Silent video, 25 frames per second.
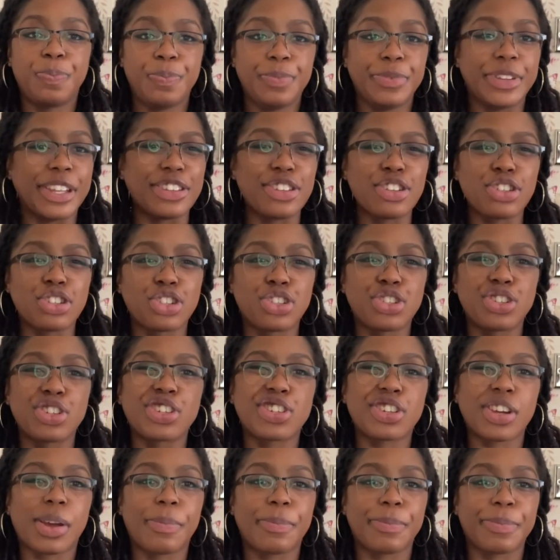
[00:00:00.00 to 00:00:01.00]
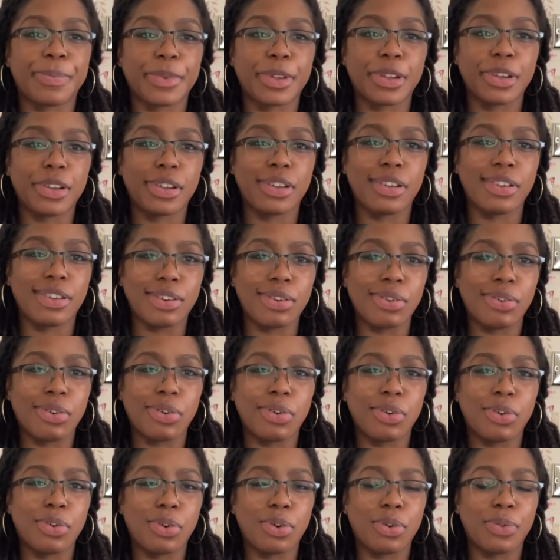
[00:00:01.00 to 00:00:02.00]
they just zhuzh up
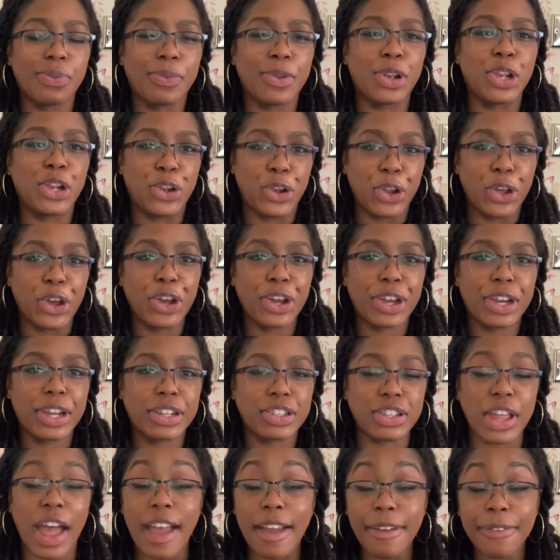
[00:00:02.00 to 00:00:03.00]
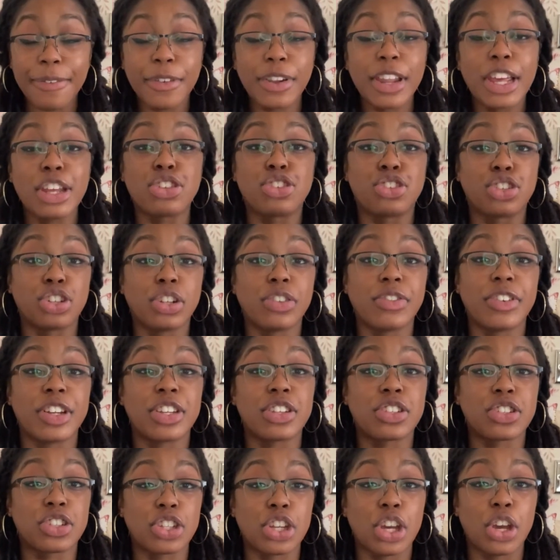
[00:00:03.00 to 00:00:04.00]
your look. I feel like jewelry
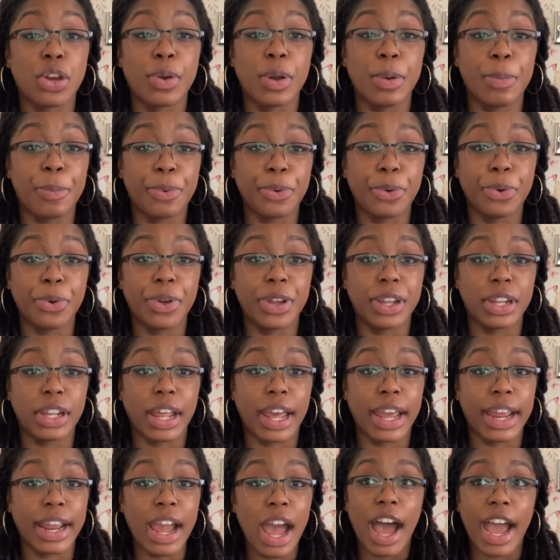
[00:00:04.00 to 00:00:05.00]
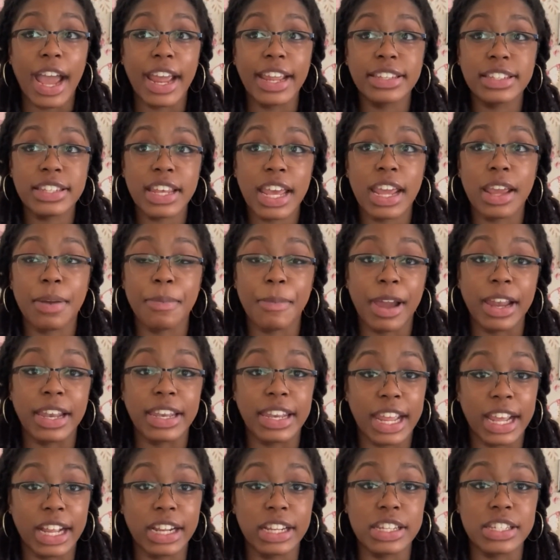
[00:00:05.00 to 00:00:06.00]
is so important. Like, I take my
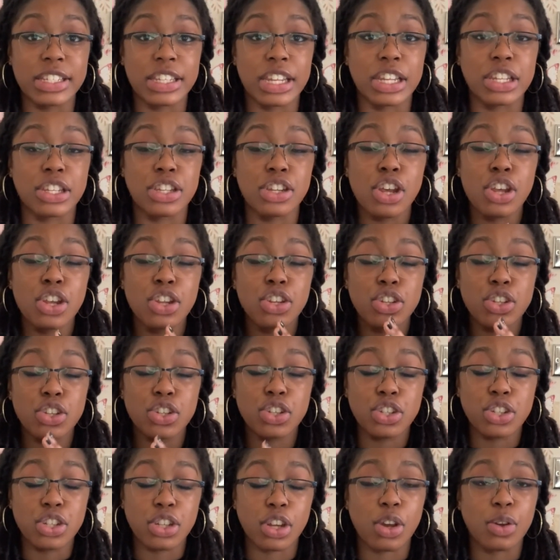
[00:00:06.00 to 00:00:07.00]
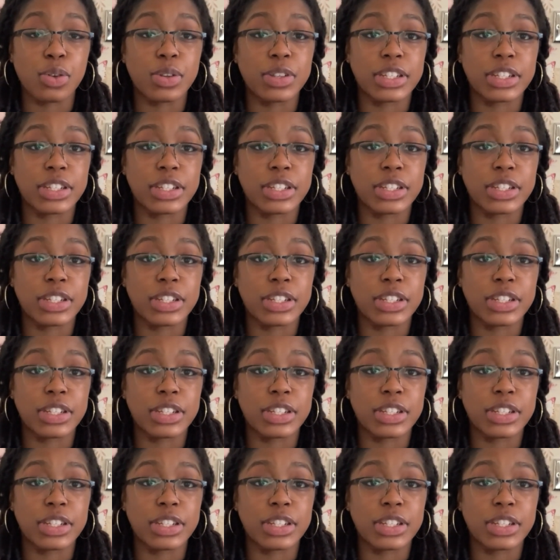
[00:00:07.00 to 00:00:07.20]
necklaces so